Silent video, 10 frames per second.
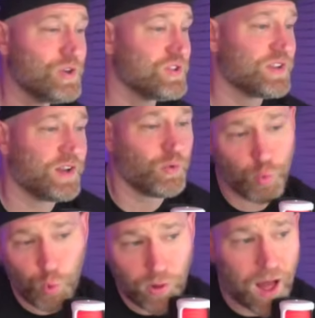She's going to
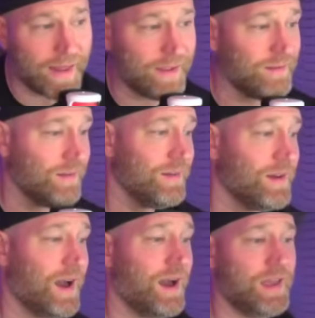rule on it
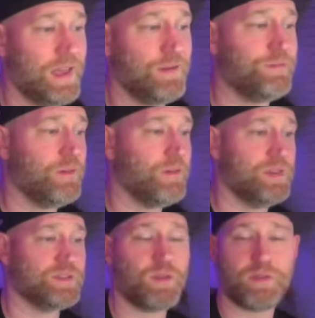if
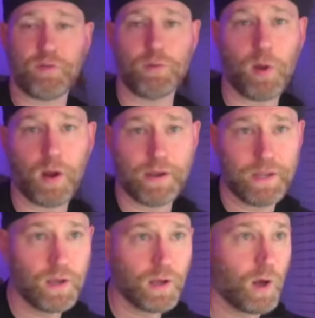this
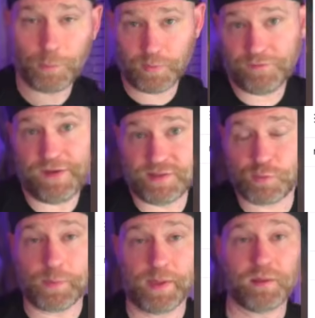third-party culprit
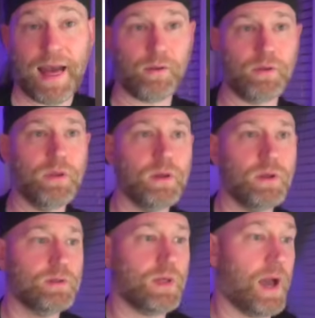defense will be allowed
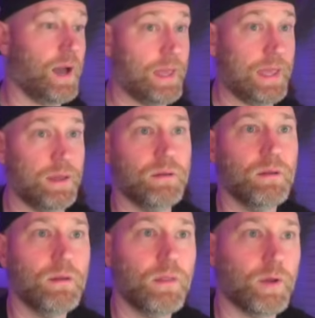in
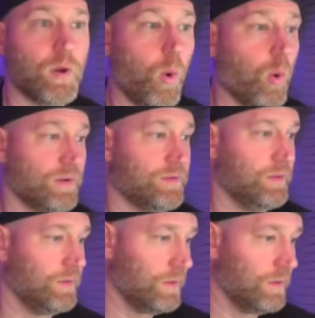the court